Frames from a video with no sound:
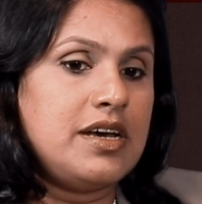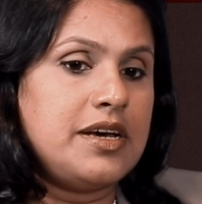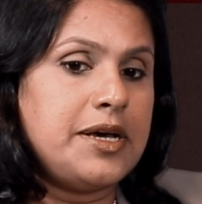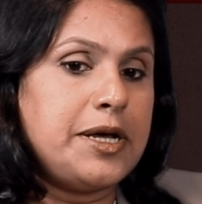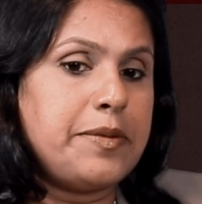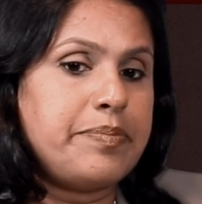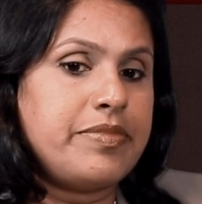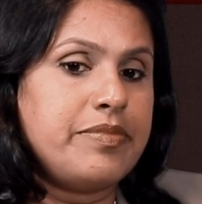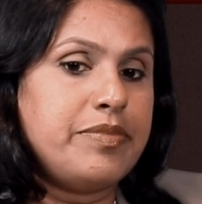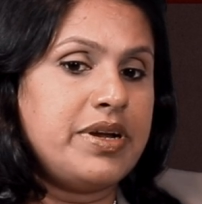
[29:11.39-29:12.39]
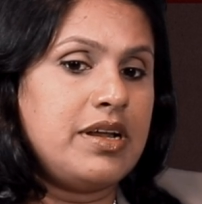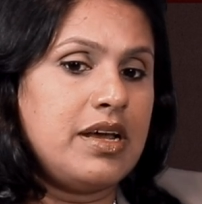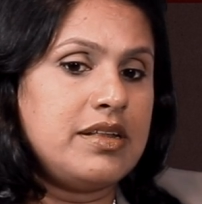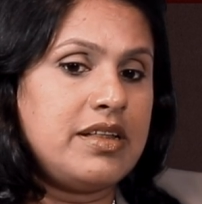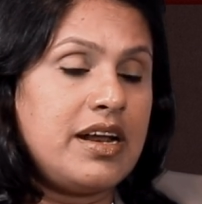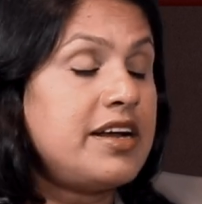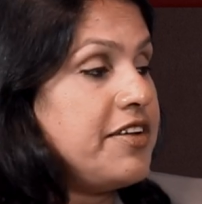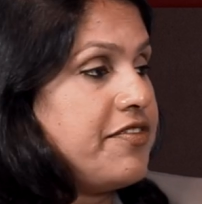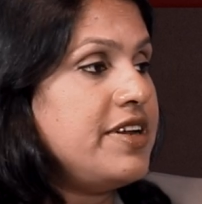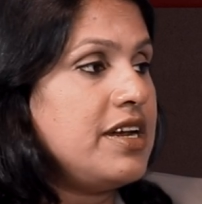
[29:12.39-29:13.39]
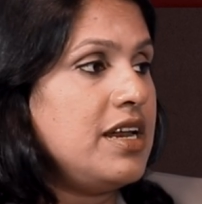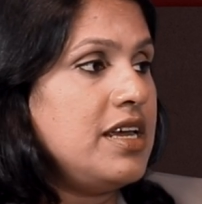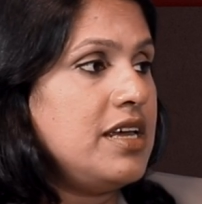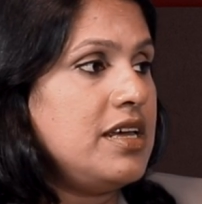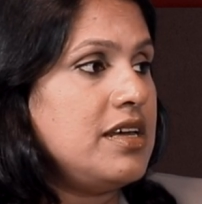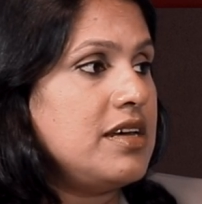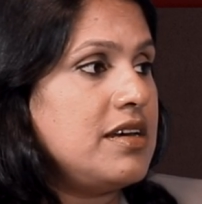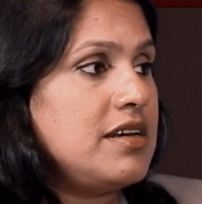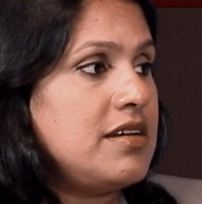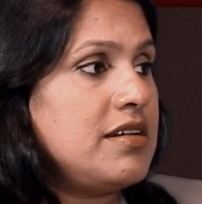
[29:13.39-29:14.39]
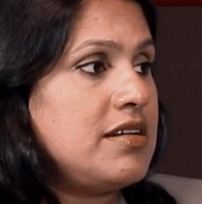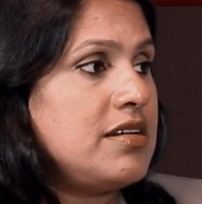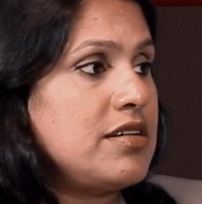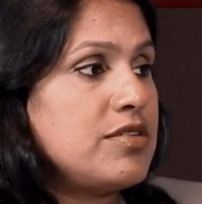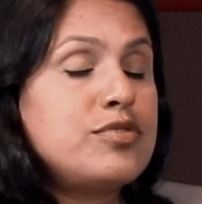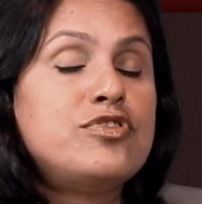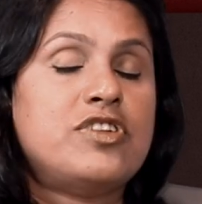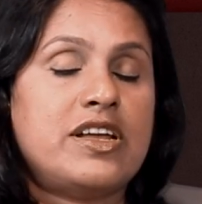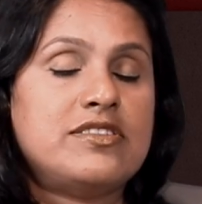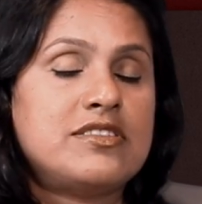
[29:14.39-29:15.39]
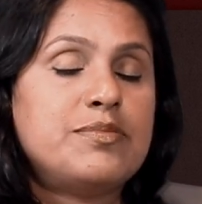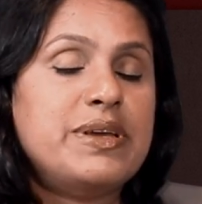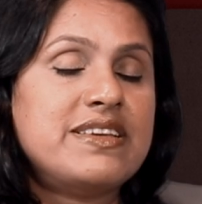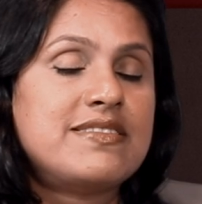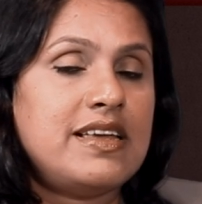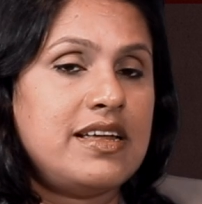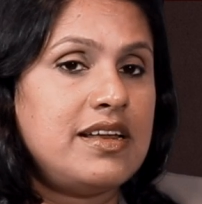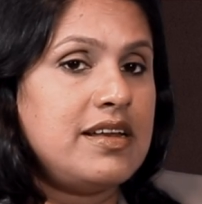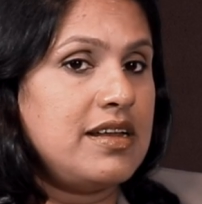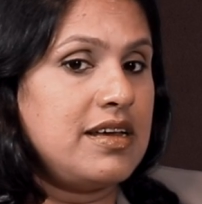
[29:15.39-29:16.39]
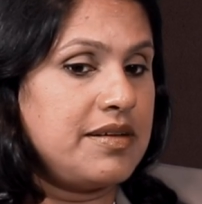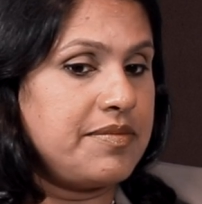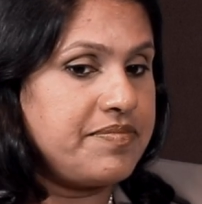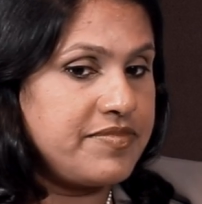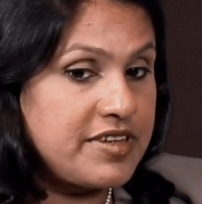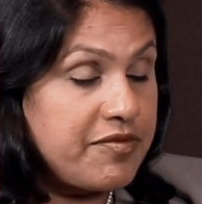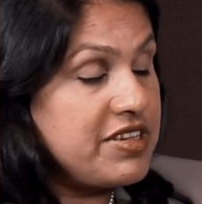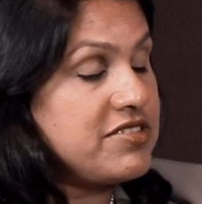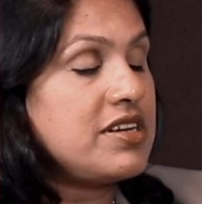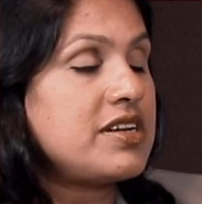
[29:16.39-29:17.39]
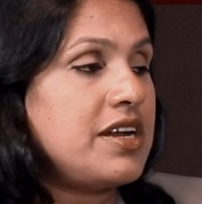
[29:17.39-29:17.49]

But there are definitely good changes being seen in some Western